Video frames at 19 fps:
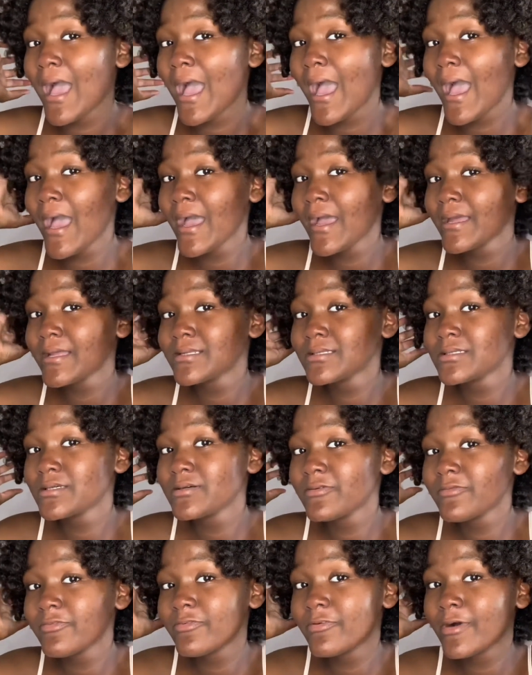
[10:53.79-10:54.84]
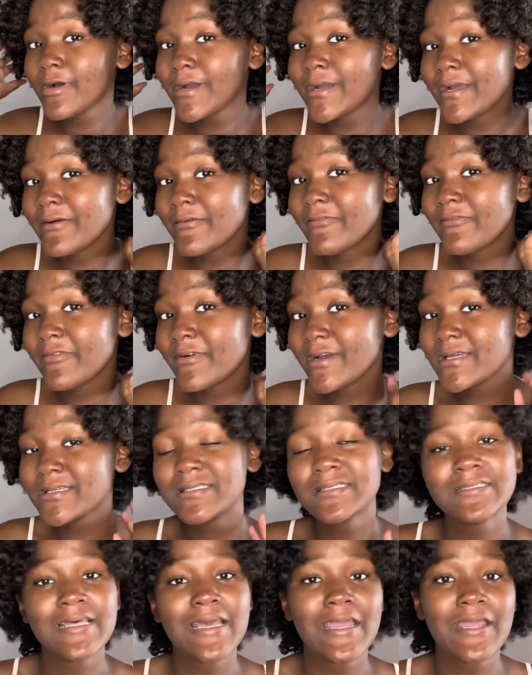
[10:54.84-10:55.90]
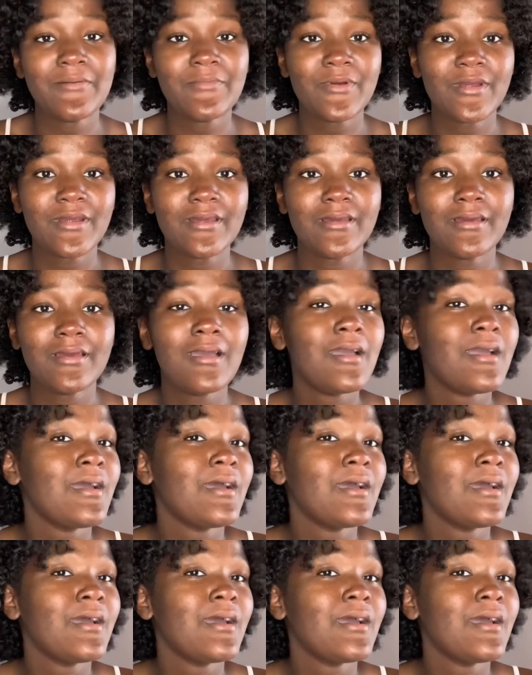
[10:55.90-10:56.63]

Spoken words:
and for a first timer